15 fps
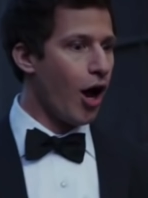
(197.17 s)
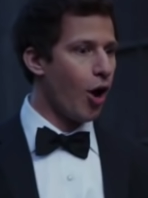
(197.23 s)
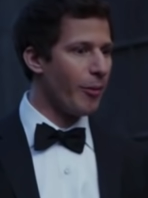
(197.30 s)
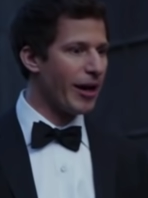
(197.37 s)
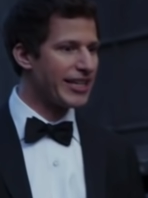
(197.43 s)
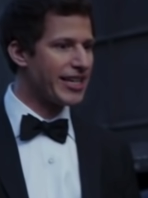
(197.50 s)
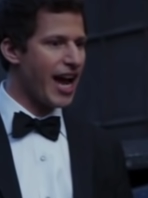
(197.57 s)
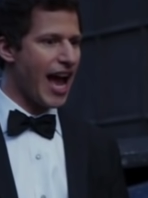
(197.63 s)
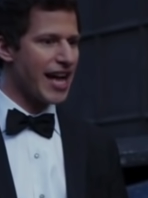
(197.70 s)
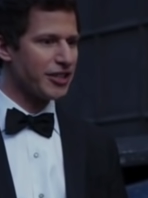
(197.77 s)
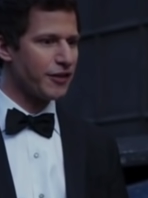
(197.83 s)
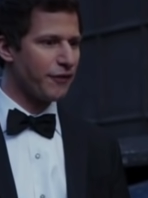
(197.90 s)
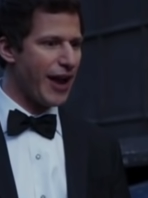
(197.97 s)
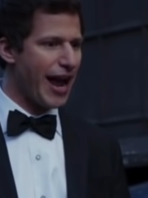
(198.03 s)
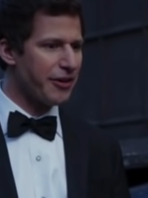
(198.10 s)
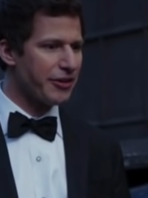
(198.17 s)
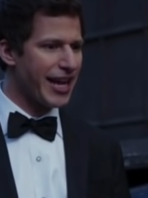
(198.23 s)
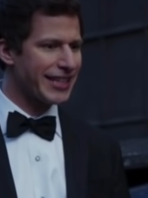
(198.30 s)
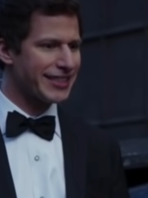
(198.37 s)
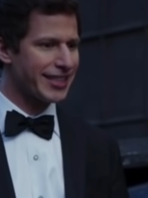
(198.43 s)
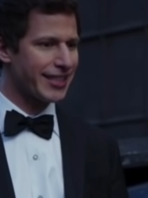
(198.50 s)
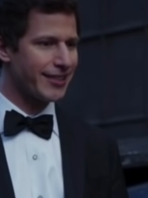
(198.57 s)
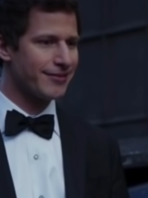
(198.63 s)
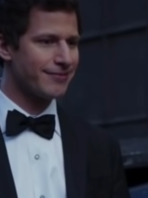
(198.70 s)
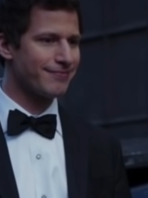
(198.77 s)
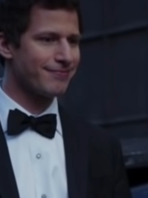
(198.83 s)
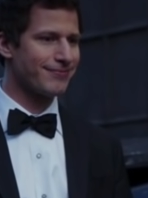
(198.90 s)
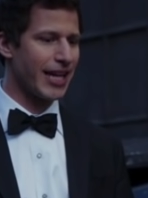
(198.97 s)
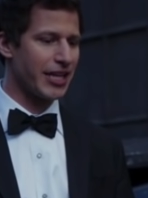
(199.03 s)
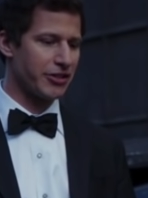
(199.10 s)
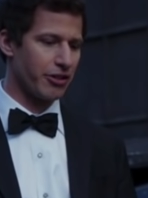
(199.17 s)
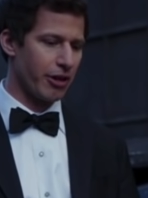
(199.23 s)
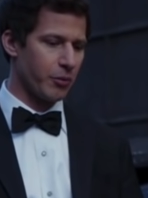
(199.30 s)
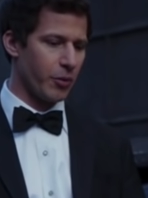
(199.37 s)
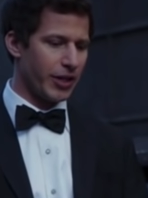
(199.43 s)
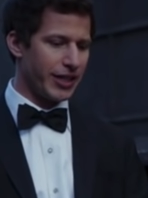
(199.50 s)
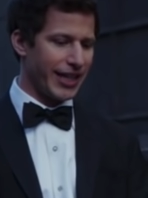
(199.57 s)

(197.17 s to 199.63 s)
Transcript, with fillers: Oh my God, you found it! And you're on one